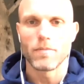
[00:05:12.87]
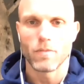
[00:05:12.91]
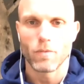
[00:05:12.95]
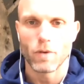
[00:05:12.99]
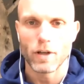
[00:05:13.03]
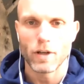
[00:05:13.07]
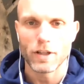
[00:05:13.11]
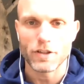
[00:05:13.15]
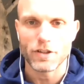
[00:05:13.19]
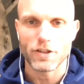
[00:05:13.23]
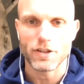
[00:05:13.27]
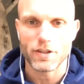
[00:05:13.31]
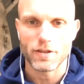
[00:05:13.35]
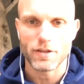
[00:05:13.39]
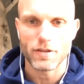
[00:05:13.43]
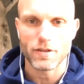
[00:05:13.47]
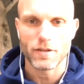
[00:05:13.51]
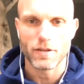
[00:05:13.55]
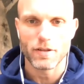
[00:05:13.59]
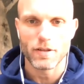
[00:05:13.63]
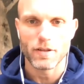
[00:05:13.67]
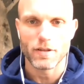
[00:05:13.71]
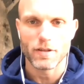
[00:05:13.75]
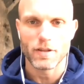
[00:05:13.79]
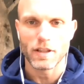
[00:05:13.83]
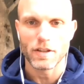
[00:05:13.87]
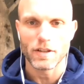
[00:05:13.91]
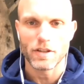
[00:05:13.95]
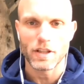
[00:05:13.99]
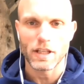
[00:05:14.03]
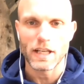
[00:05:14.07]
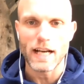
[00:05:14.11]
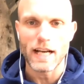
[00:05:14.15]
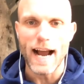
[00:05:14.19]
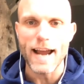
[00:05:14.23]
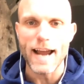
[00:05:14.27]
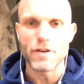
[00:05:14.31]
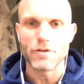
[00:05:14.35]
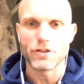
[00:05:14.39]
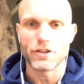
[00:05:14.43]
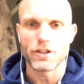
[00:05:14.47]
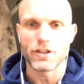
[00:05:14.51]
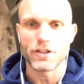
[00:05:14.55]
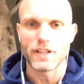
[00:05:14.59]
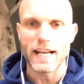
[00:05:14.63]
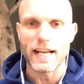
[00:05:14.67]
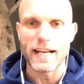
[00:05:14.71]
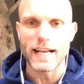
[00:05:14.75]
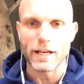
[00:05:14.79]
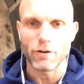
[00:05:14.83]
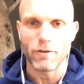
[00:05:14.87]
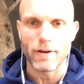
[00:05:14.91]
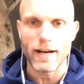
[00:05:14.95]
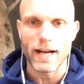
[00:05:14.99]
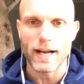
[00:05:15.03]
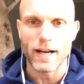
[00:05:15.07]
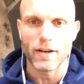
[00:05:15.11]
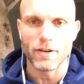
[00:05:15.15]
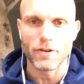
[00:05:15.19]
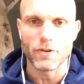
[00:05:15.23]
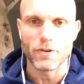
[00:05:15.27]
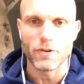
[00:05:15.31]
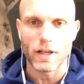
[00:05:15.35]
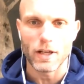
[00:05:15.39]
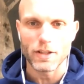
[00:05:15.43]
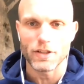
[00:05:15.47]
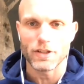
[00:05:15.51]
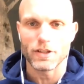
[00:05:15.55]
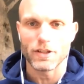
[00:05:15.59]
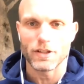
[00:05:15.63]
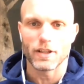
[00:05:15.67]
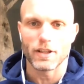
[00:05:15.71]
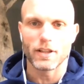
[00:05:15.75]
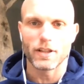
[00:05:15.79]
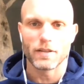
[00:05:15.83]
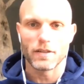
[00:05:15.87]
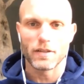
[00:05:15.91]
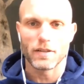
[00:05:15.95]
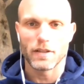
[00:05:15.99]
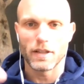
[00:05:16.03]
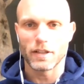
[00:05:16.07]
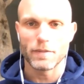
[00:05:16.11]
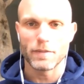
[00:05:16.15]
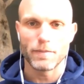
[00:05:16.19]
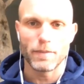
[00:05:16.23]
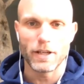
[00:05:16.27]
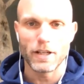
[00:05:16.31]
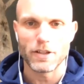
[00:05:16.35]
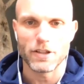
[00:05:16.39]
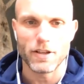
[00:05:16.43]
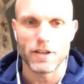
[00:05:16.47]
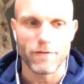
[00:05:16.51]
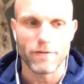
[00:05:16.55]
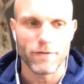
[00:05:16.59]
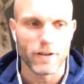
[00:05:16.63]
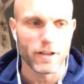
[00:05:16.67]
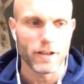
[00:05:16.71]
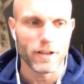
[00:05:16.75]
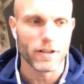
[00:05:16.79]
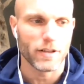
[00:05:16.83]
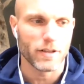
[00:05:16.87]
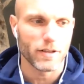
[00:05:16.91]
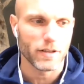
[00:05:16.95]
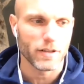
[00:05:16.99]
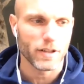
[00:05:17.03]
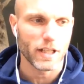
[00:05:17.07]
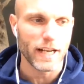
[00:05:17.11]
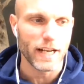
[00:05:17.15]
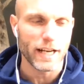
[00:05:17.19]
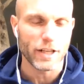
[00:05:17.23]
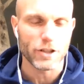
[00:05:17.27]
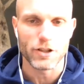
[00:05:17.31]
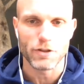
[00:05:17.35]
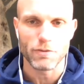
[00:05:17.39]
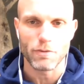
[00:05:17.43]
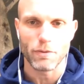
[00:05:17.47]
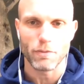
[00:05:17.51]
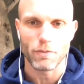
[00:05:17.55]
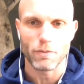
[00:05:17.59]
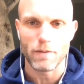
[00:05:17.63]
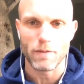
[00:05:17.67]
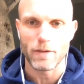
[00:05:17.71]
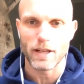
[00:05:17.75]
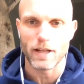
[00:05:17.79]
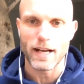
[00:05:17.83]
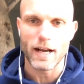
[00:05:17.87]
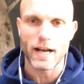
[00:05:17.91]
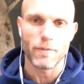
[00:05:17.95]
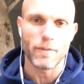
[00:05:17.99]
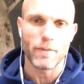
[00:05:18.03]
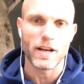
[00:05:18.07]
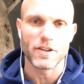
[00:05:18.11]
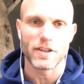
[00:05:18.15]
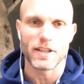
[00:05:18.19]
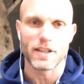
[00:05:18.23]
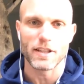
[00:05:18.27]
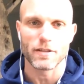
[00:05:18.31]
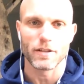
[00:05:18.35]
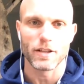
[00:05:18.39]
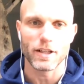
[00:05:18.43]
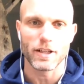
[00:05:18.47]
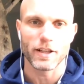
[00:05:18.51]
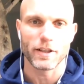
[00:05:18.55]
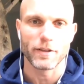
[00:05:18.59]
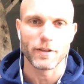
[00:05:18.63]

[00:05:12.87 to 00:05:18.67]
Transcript: what's the guy who's just dating around, wants to experience different connections with women, how might this look?